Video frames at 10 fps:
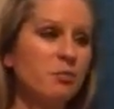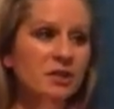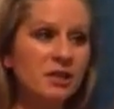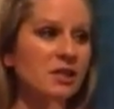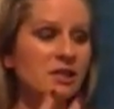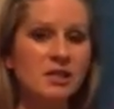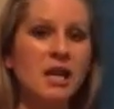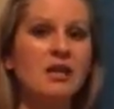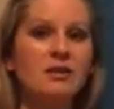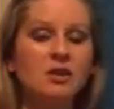busy
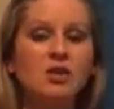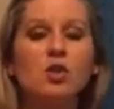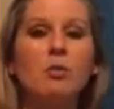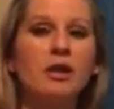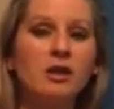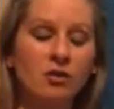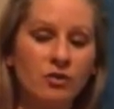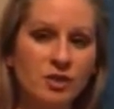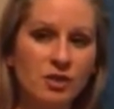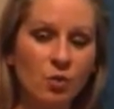state that so many of
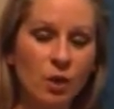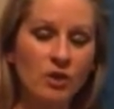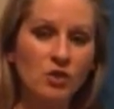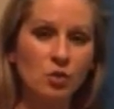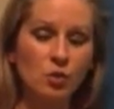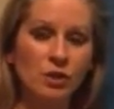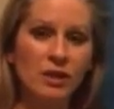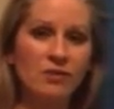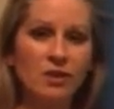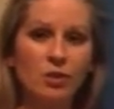us in the Western world
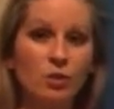live in,